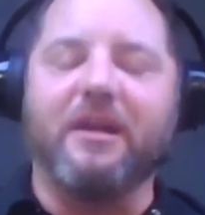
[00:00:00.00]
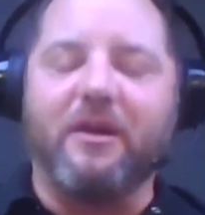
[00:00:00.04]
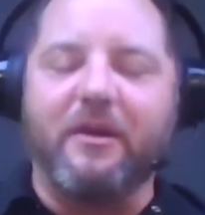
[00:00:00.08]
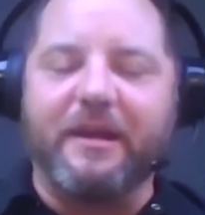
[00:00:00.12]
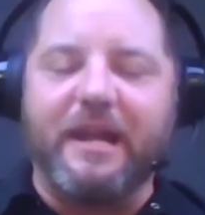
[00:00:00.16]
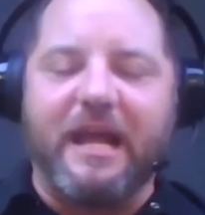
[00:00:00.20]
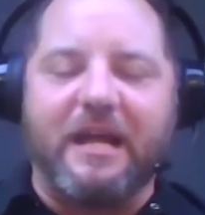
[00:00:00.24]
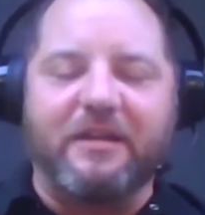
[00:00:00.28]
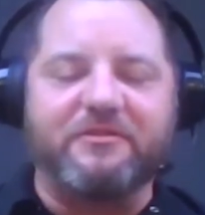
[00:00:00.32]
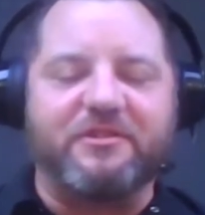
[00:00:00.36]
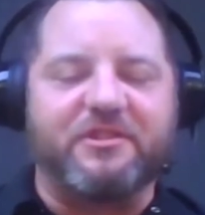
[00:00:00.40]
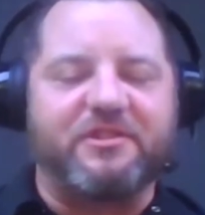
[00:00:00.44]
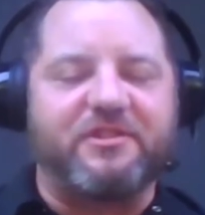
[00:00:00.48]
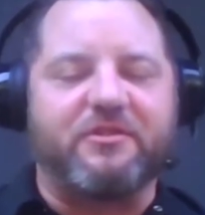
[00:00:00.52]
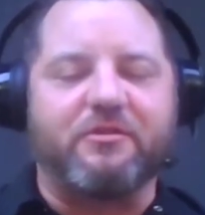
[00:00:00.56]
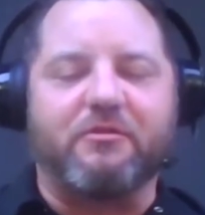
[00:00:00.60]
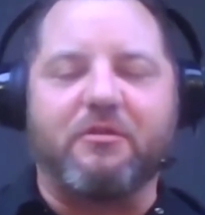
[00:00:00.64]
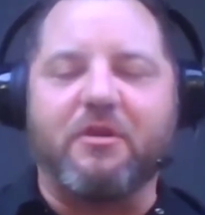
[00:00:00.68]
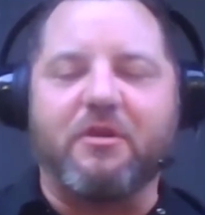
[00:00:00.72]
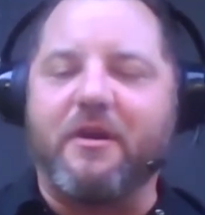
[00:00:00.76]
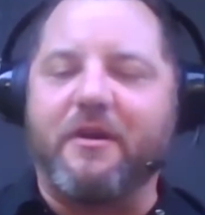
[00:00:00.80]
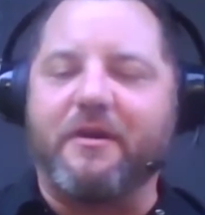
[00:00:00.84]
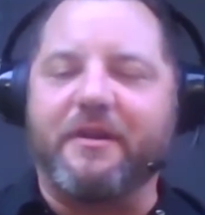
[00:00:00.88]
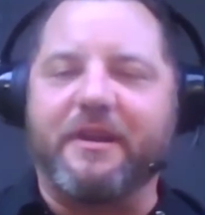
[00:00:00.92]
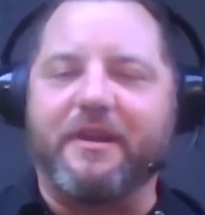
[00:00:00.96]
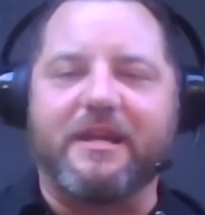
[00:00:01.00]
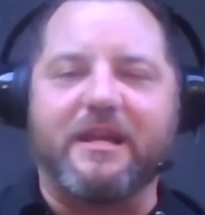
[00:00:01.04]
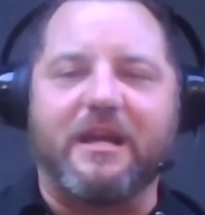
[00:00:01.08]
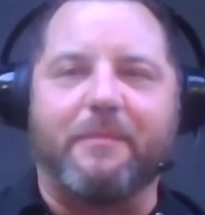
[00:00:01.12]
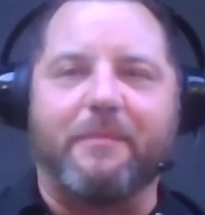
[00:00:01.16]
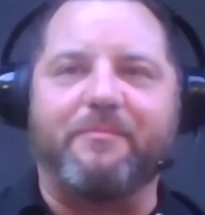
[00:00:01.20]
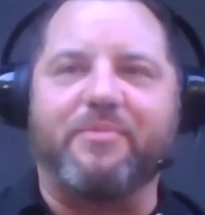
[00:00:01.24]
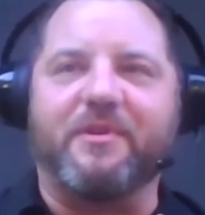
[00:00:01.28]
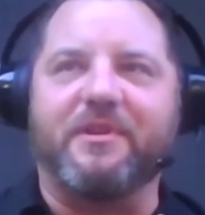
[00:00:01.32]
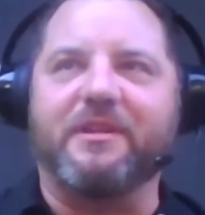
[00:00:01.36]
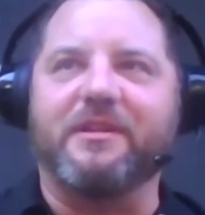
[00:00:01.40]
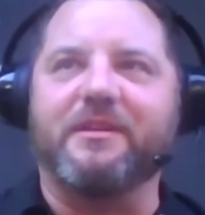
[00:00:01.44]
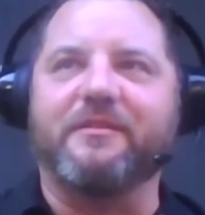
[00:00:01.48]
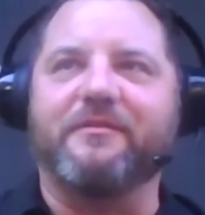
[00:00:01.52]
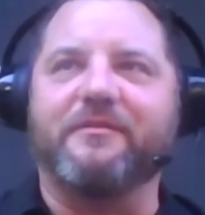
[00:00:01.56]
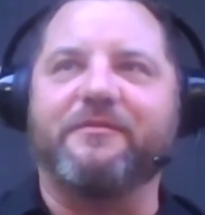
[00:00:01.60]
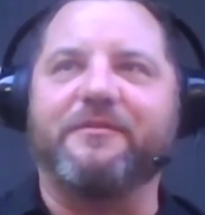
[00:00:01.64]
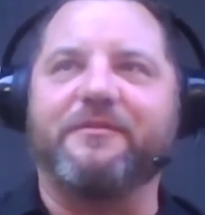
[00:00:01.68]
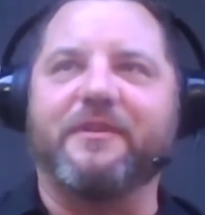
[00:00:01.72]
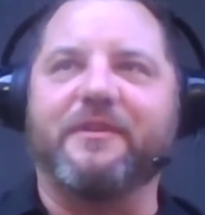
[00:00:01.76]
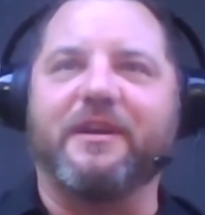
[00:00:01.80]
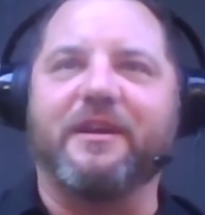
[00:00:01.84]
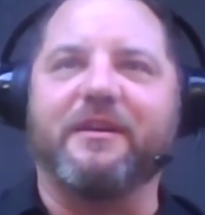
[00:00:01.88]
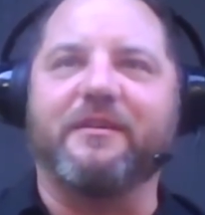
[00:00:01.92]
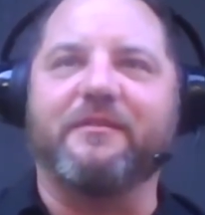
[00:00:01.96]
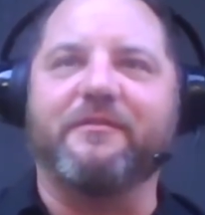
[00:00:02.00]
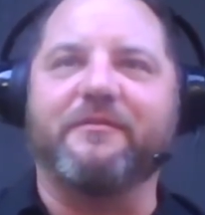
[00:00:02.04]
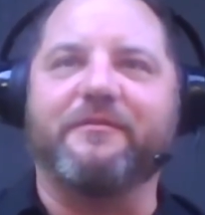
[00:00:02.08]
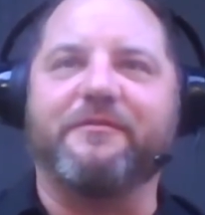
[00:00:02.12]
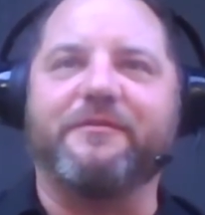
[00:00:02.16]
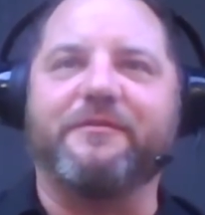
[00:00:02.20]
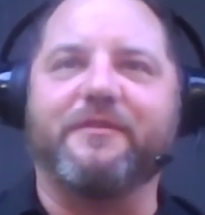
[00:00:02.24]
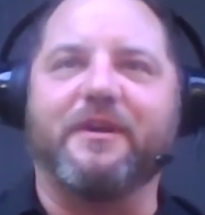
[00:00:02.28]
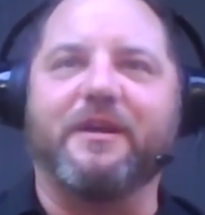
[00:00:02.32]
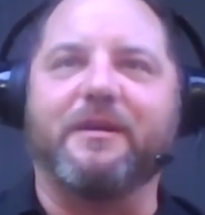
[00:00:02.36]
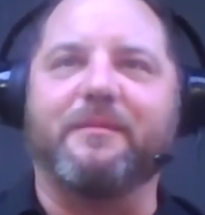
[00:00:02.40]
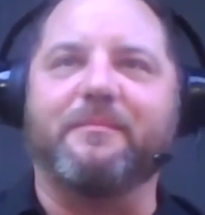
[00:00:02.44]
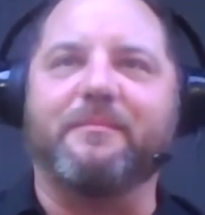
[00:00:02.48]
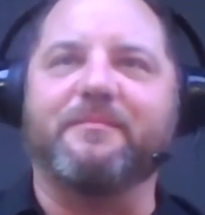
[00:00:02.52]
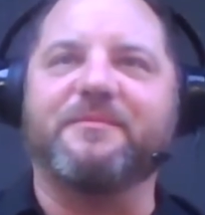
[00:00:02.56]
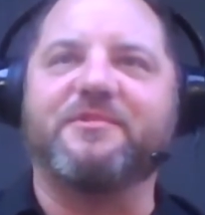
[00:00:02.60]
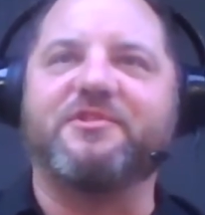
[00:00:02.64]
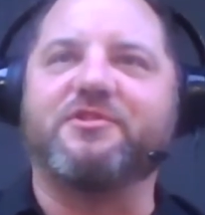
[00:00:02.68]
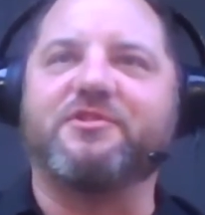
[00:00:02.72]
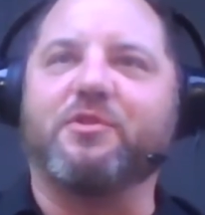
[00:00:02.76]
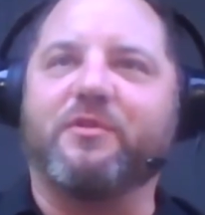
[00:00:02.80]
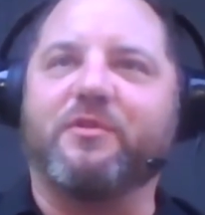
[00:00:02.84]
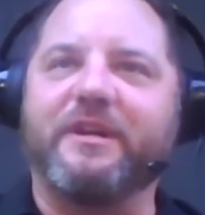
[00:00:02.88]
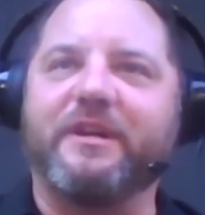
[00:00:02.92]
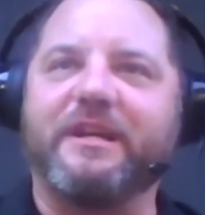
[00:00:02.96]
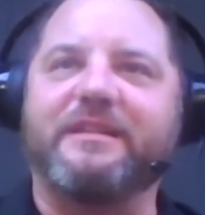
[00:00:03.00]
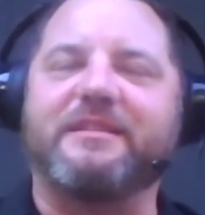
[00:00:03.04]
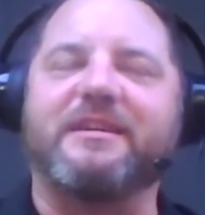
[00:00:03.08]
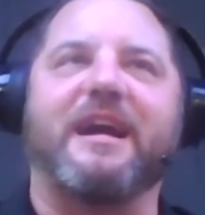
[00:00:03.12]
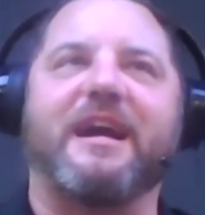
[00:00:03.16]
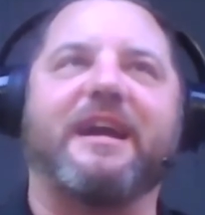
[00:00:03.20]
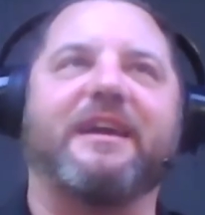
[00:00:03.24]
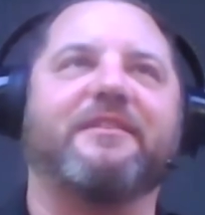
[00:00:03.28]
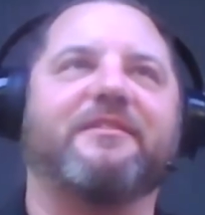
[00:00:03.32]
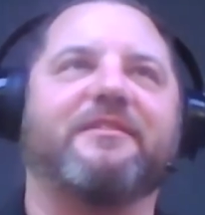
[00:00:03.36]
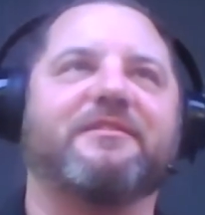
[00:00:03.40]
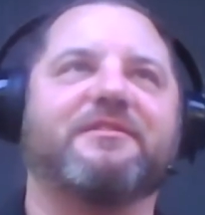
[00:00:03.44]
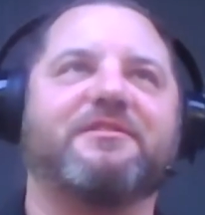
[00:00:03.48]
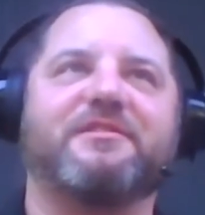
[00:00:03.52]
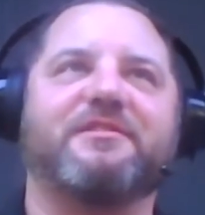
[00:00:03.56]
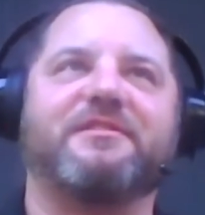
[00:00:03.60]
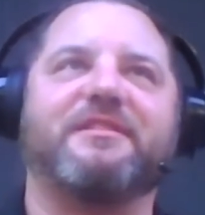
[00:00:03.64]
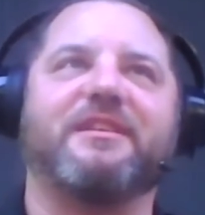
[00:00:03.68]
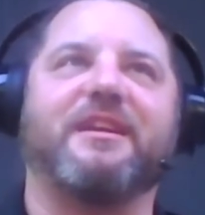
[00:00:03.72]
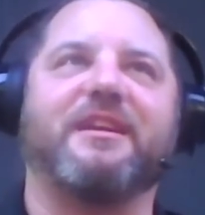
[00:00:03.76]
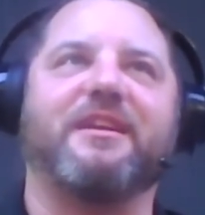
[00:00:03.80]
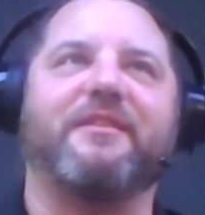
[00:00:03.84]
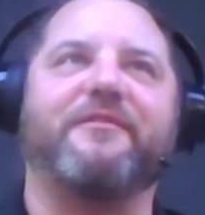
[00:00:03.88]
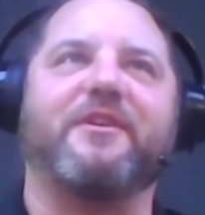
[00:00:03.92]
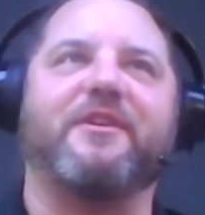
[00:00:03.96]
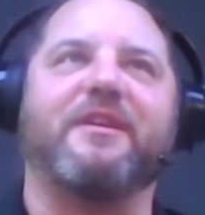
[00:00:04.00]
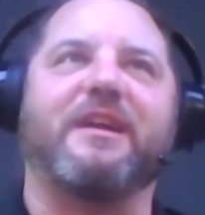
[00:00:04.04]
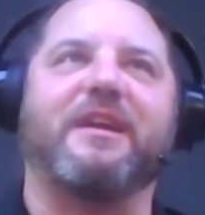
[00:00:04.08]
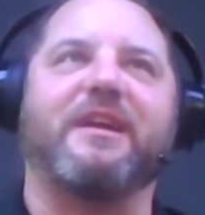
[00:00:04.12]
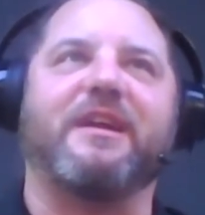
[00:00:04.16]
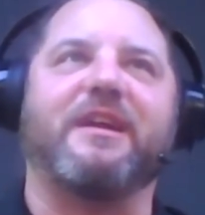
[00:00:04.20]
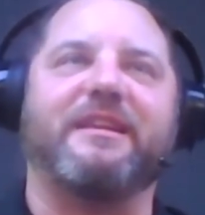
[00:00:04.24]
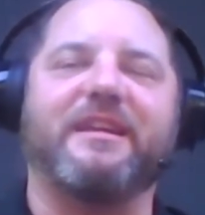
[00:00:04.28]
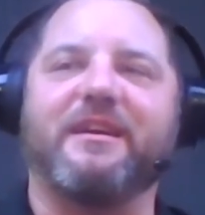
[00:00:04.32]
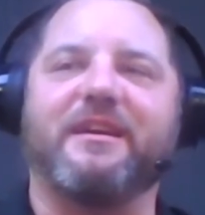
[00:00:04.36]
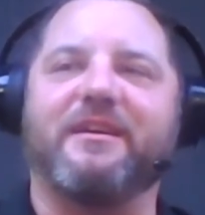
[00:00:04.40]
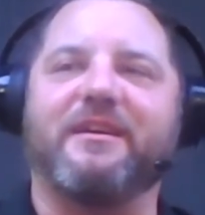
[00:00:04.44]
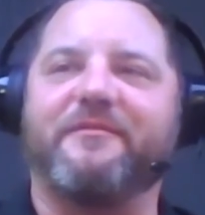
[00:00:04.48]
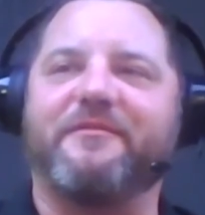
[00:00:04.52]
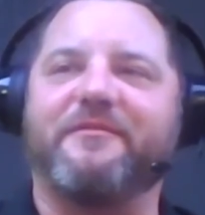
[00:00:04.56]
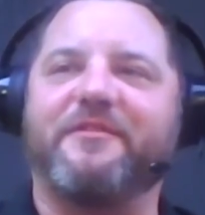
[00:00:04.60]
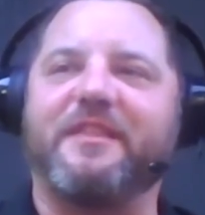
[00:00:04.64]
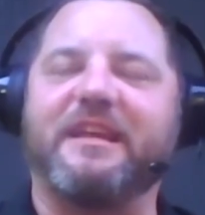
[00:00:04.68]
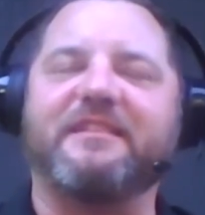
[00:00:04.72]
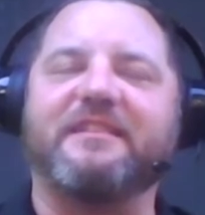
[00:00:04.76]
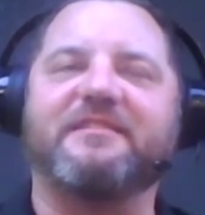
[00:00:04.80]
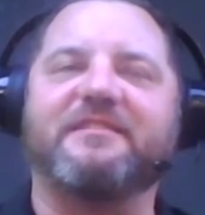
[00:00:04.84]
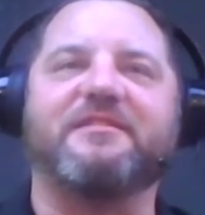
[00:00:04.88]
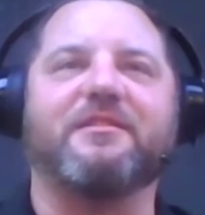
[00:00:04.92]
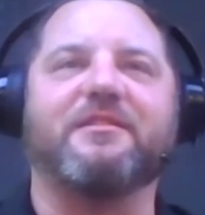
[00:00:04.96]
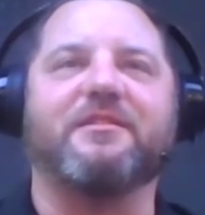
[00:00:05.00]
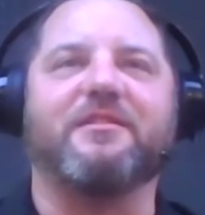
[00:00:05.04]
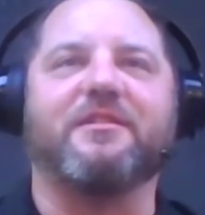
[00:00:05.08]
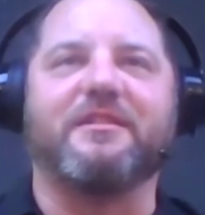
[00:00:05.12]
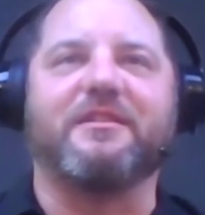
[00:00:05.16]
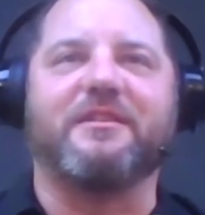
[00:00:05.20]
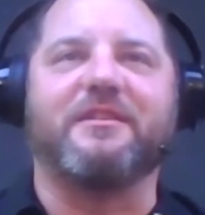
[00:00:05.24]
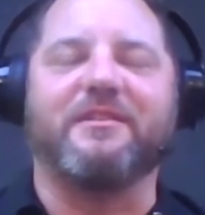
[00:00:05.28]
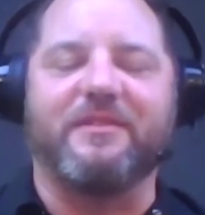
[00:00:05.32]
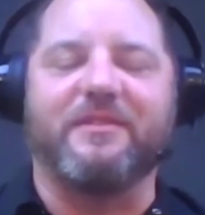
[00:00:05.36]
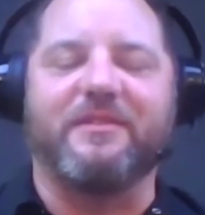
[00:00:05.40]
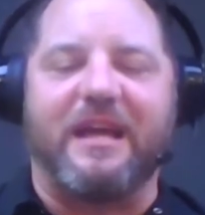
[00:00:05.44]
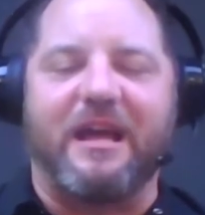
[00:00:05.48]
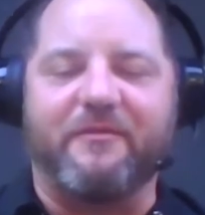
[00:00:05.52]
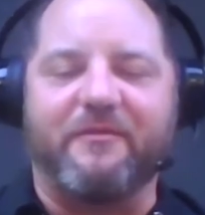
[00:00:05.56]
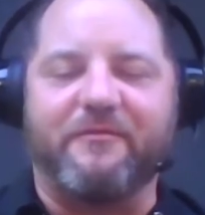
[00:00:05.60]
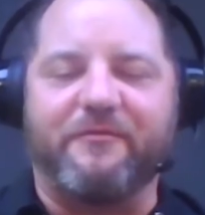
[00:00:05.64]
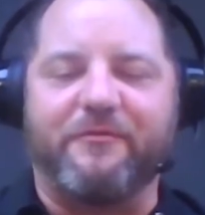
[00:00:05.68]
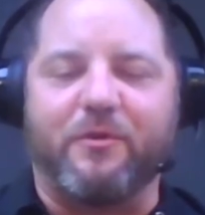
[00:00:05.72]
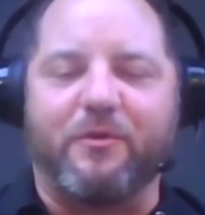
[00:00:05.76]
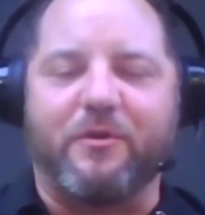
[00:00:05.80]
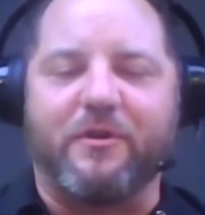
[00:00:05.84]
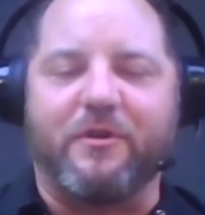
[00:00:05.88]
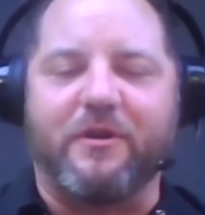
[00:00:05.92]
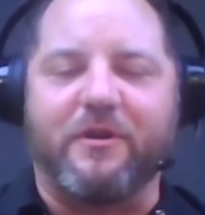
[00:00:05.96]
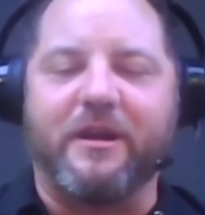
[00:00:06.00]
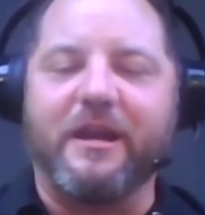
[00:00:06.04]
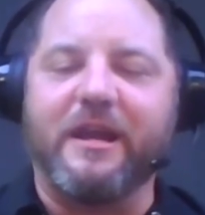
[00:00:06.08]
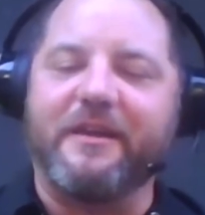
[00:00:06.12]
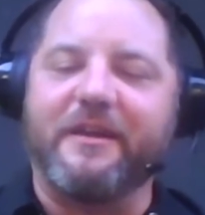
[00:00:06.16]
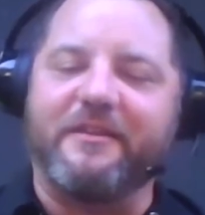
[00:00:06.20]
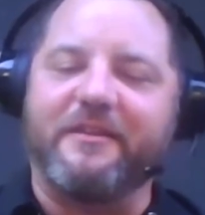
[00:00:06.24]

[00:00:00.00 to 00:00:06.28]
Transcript: I'll just throw out a couple of story titles just to give you an idea of things to look out for.